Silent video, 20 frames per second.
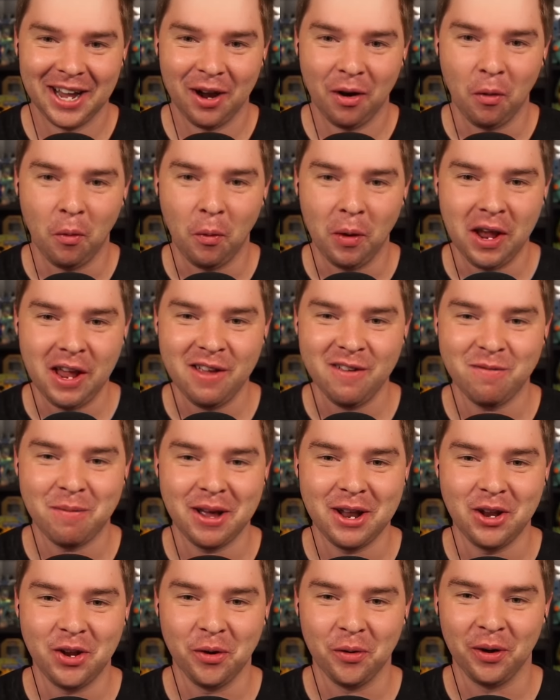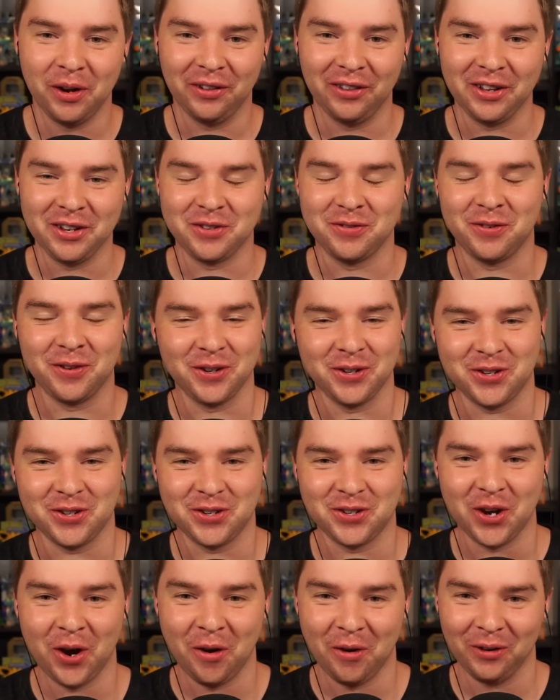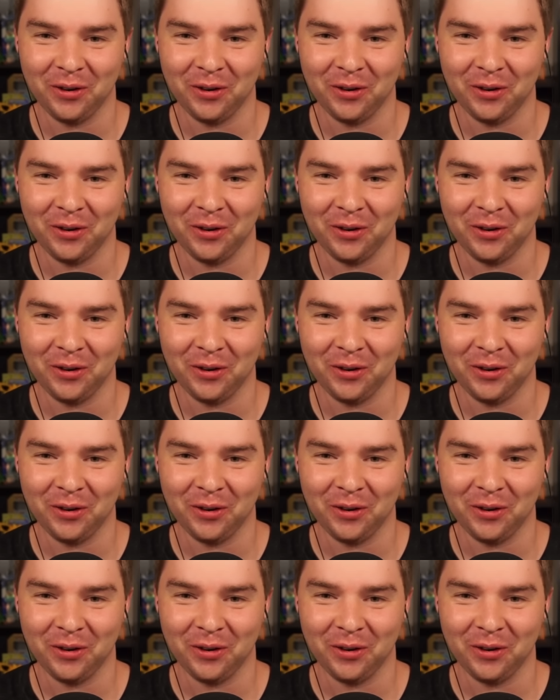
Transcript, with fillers: We've been doing this for so